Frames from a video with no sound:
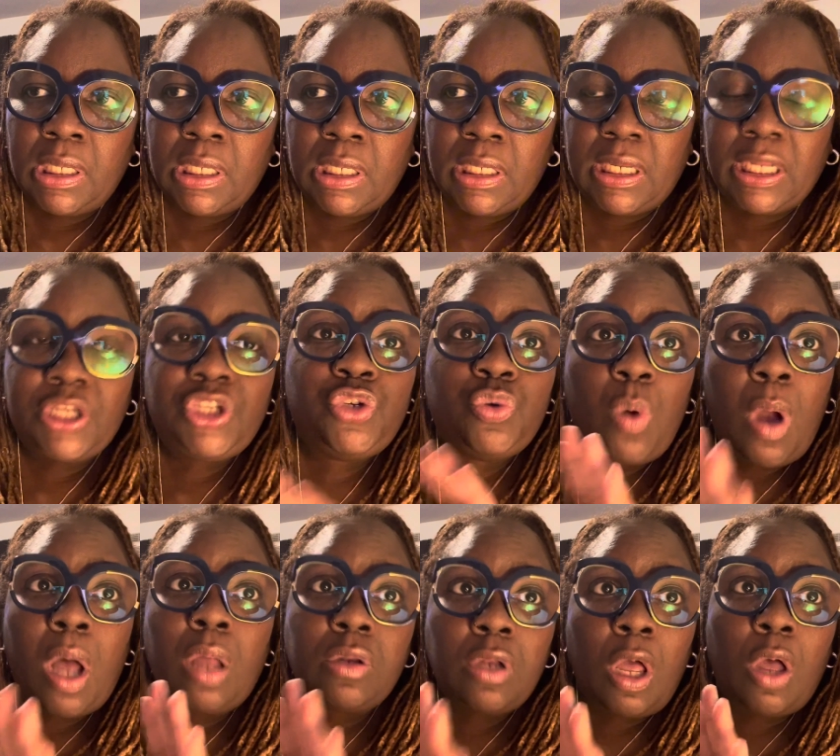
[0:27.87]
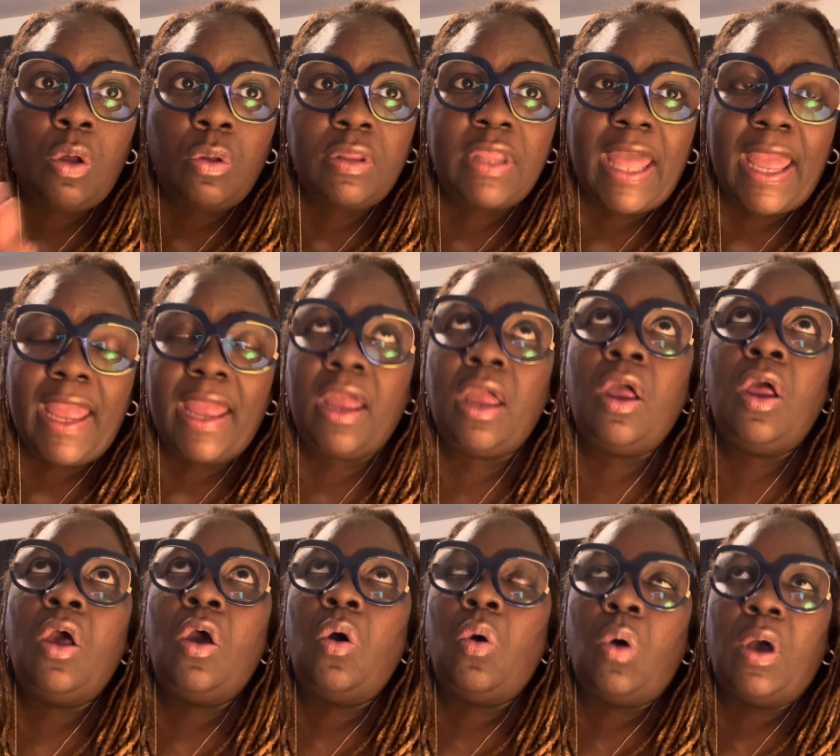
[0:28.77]
let you all know that
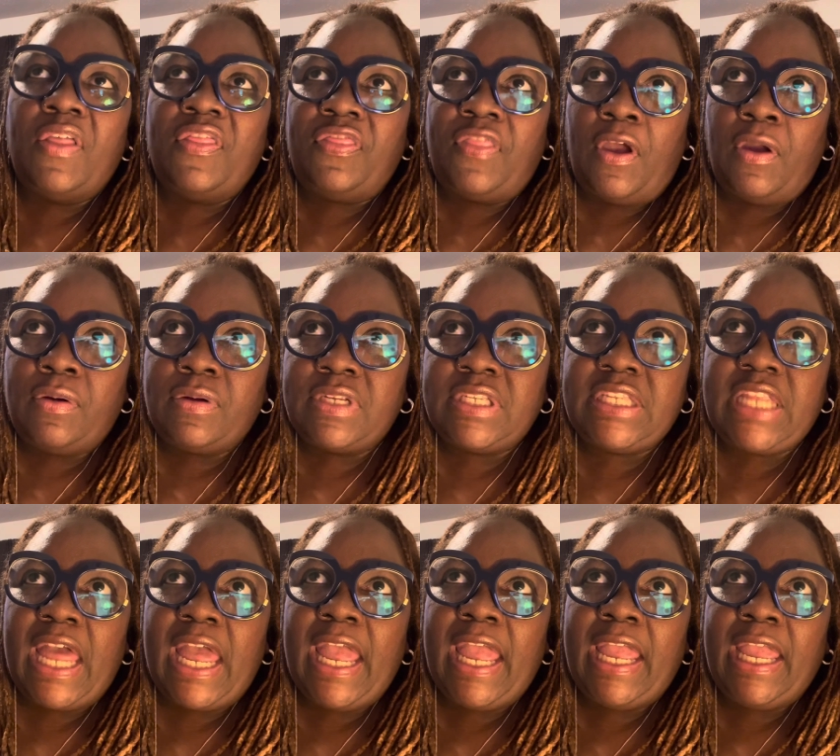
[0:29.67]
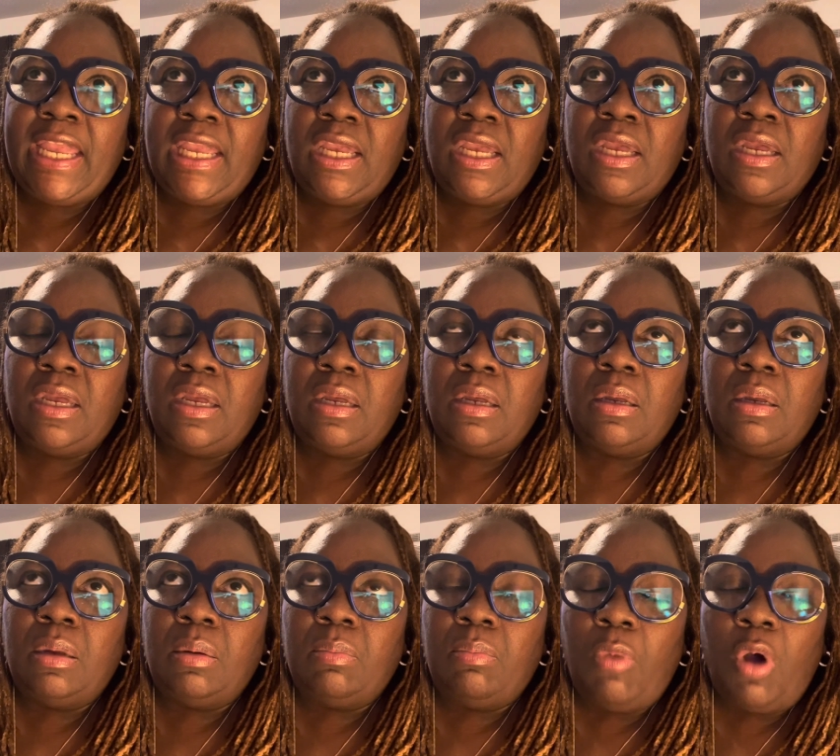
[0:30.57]
on Thursday,
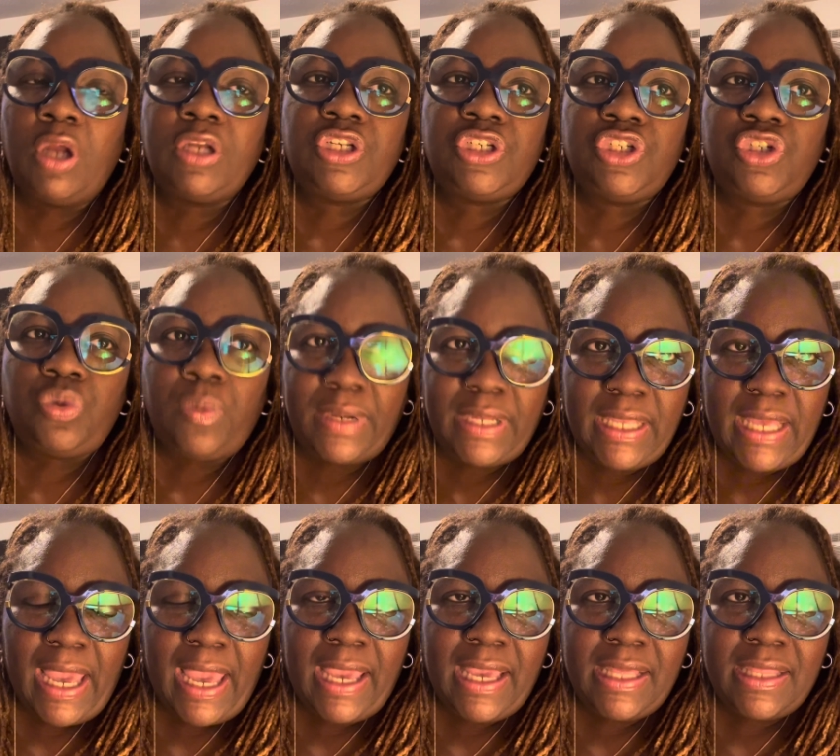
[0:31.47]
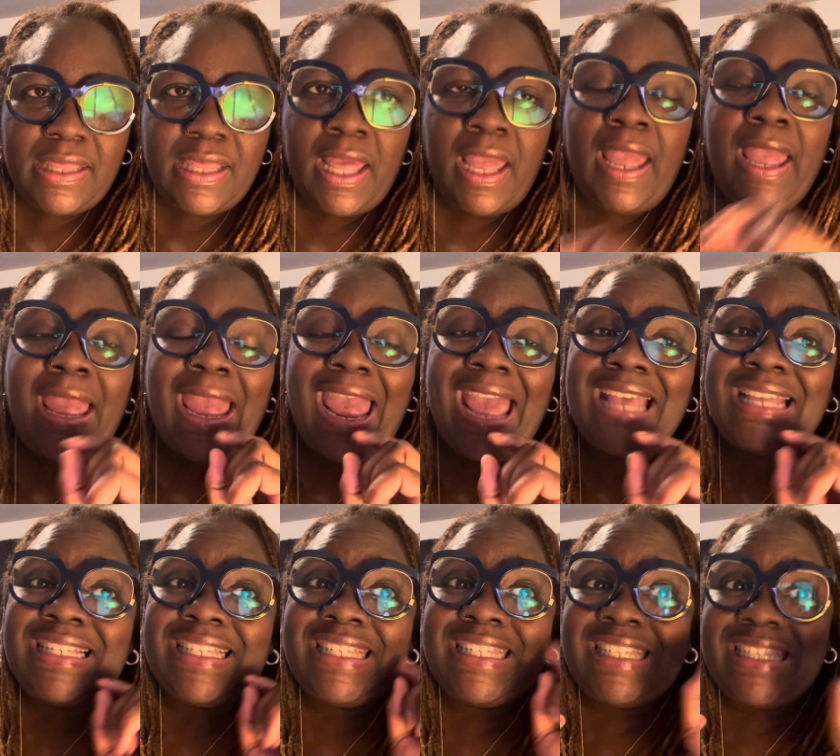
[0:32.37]
March 28th at
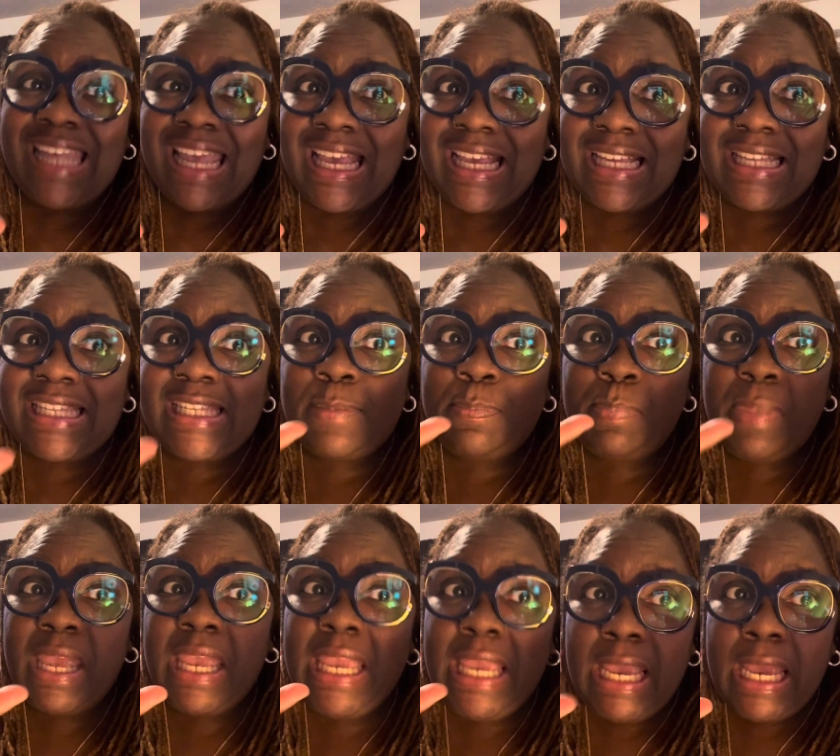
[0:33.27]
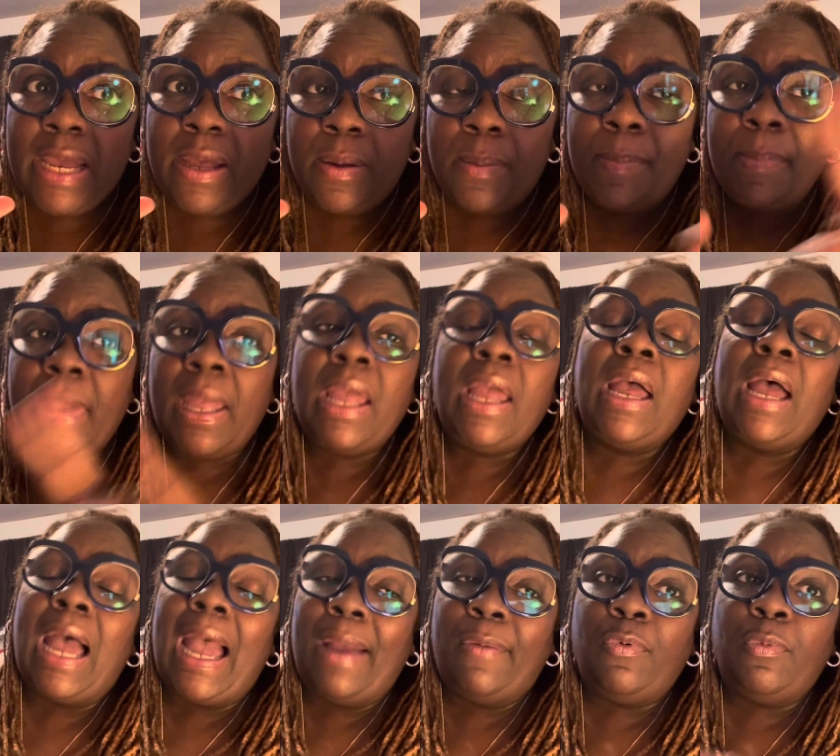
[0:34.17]
6 p.m.,
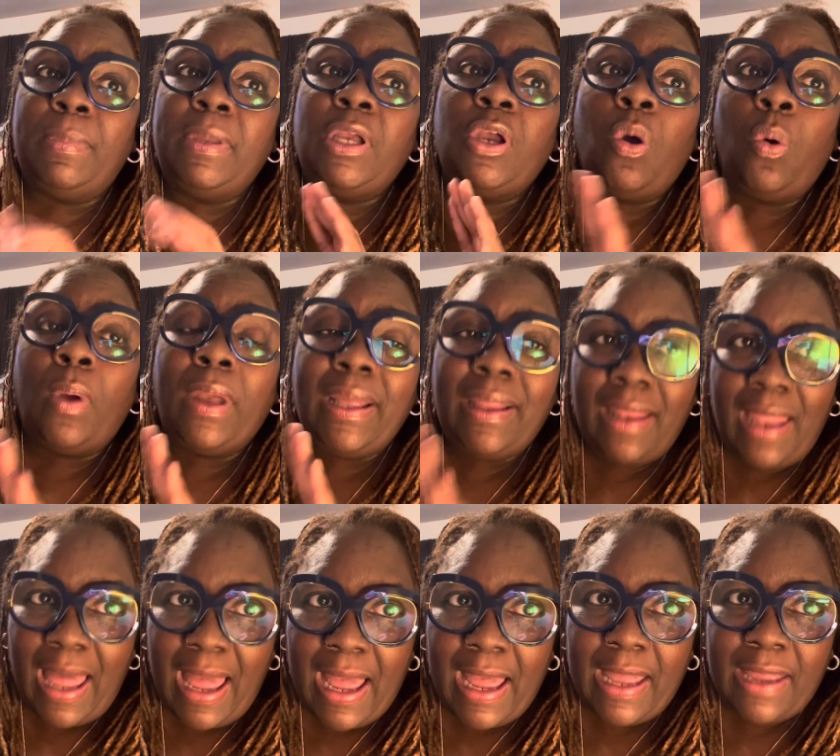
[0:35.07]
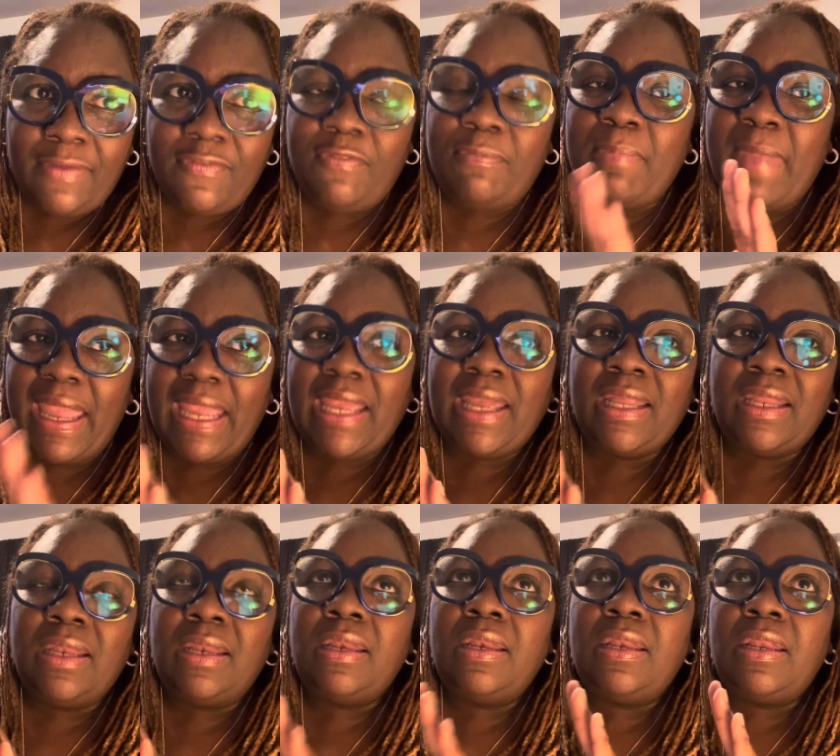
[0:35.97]
I will be going live
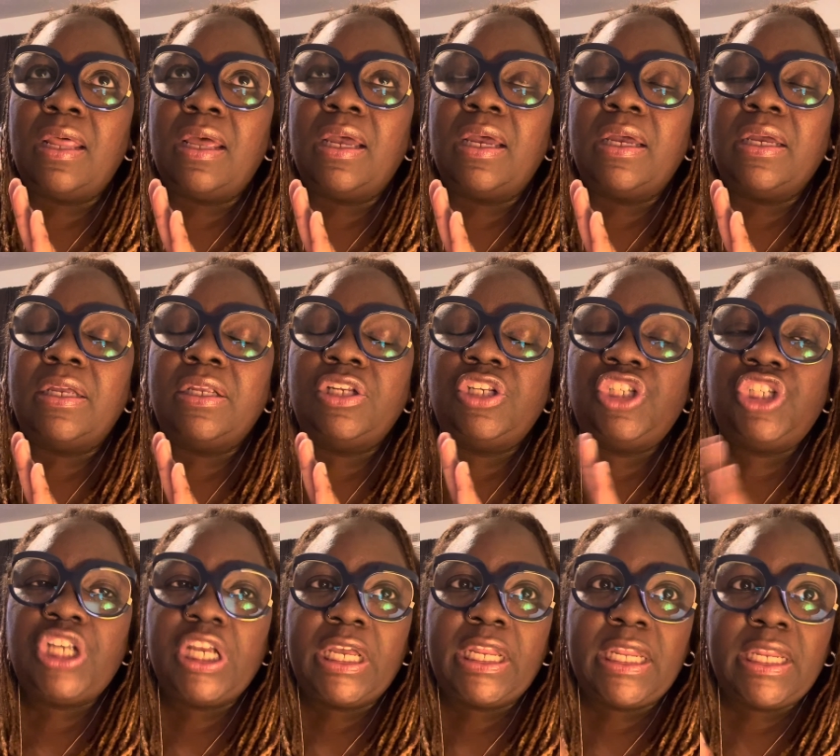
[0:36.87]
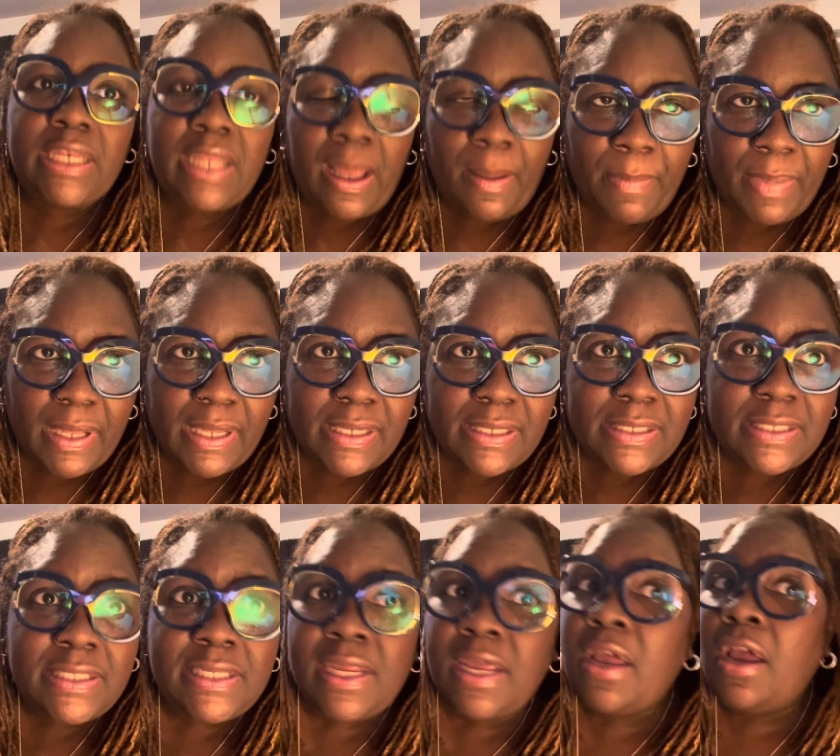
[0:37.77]
making the chicken and
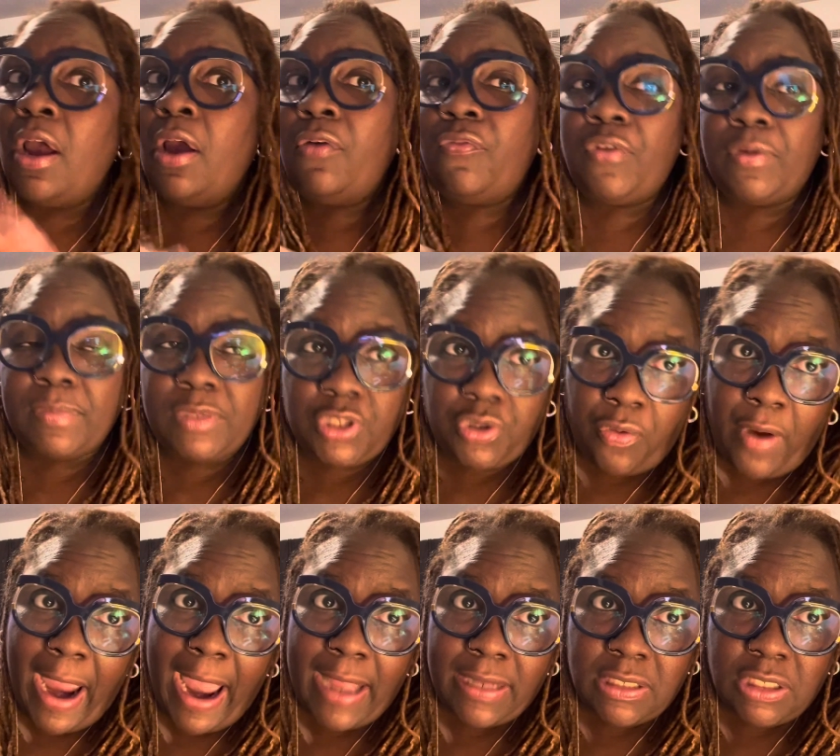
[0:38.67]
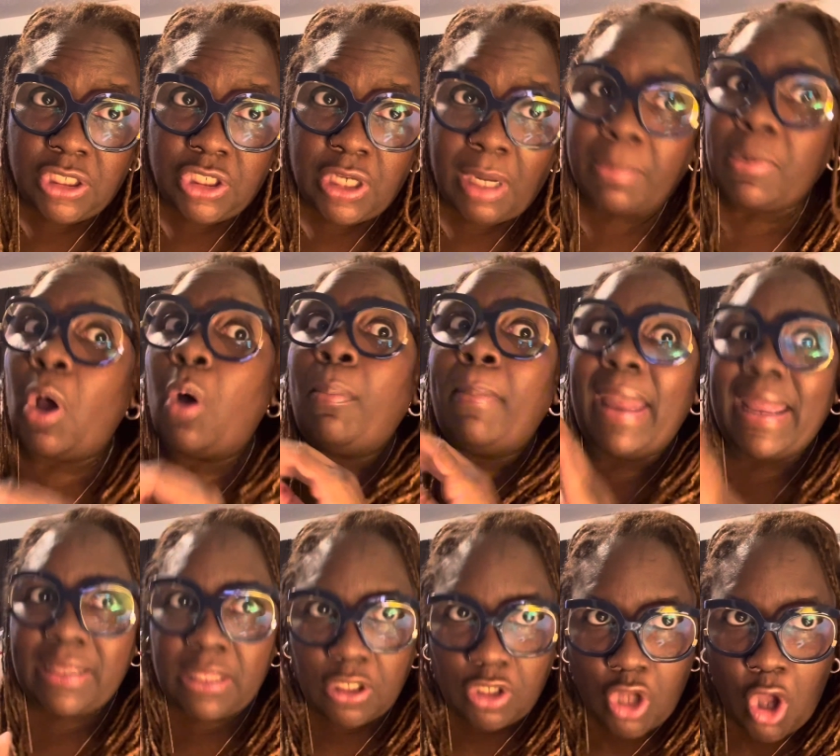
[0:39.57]
dumplings from scratch. I'm going to
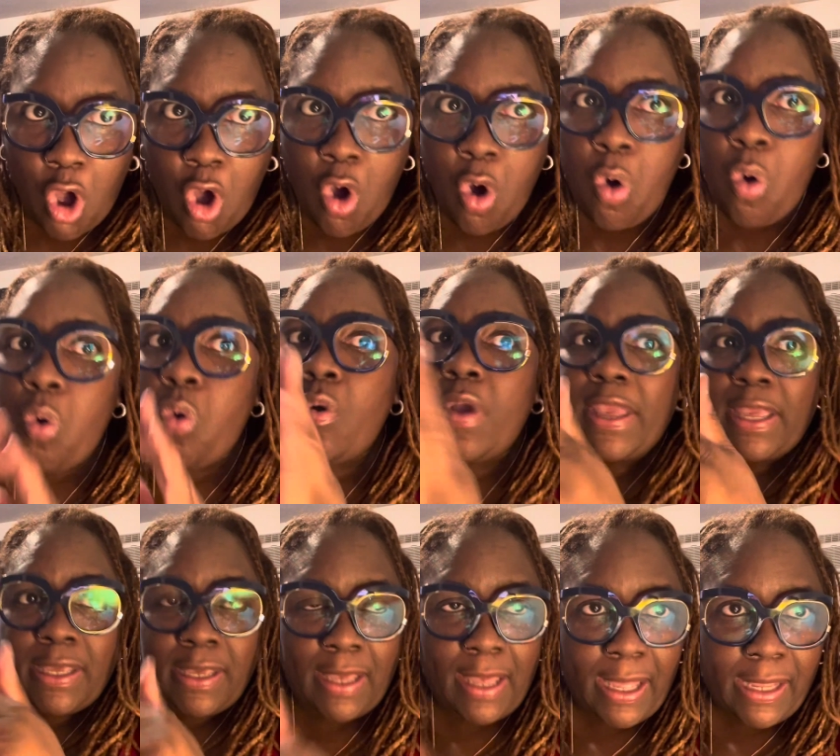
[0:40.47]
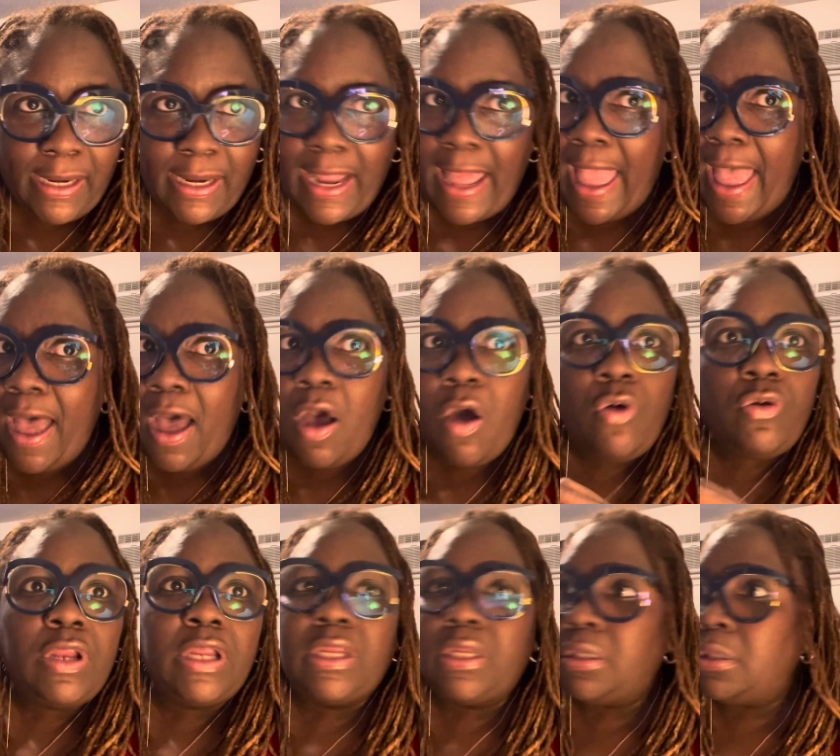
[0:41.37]
make the dough and cut it out
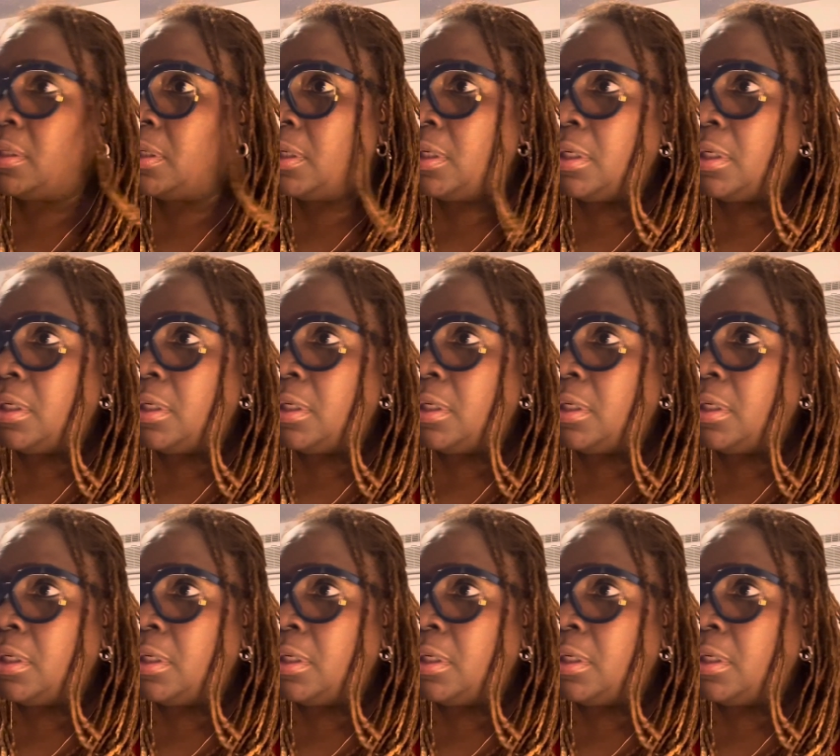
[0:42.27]
and